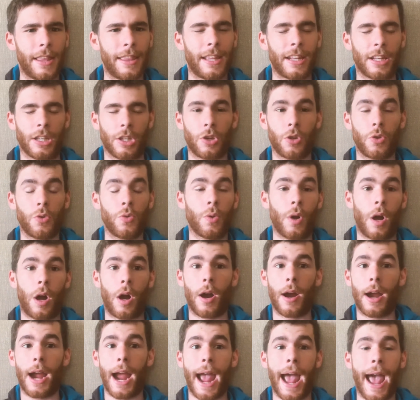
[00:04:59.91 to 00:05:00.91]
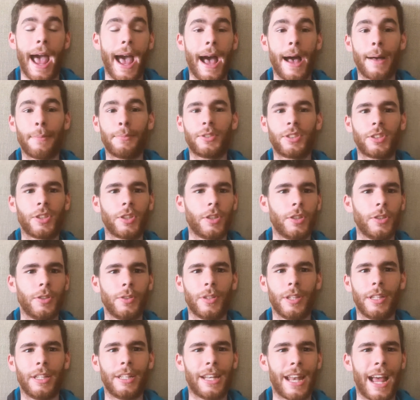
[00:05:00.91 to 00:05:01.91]
then you are
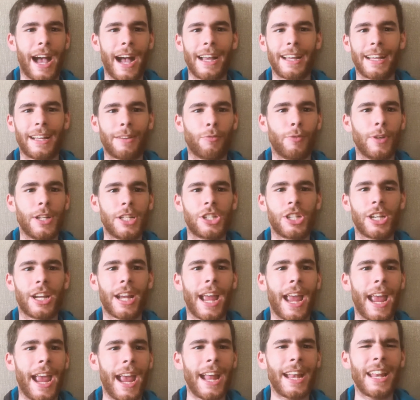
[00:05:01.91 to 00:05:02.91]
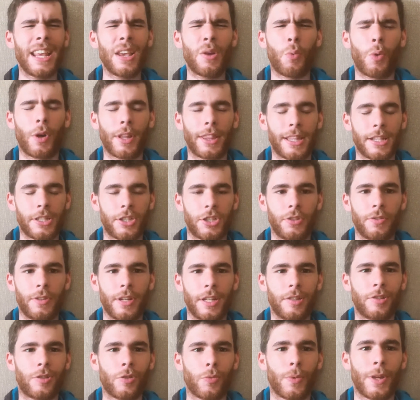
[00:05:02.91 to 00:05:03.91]
absolutely not reaching anyone that you
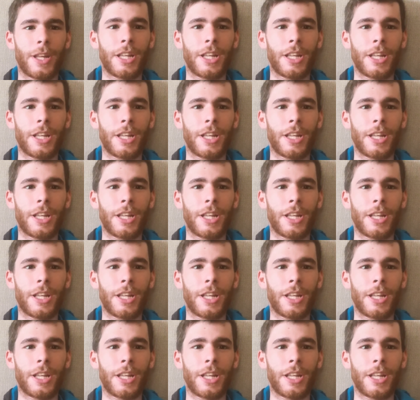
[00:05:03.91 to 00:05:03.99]
need to